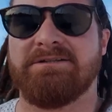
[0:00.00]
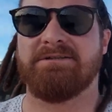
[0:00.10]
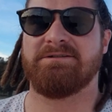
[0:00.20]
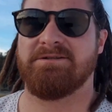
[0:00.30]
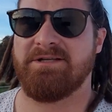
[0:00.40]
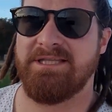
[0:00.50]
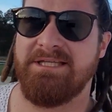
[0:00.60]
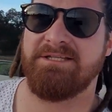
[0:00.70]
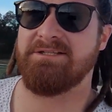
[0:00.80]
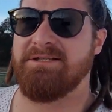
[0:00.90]
So I
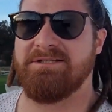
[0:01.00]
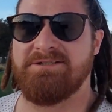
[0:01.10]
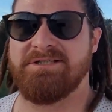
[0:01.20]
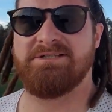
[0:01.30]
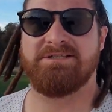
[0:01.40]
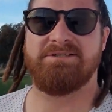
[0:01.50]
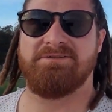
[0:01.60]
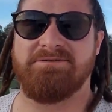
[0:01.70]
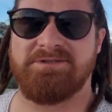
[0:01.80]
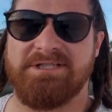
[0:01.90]
think just
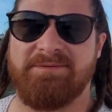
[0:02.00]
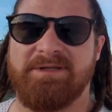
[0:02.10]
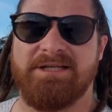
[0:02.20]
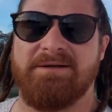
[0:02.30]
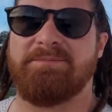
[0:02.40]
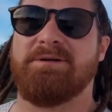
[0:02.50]
to sum it up,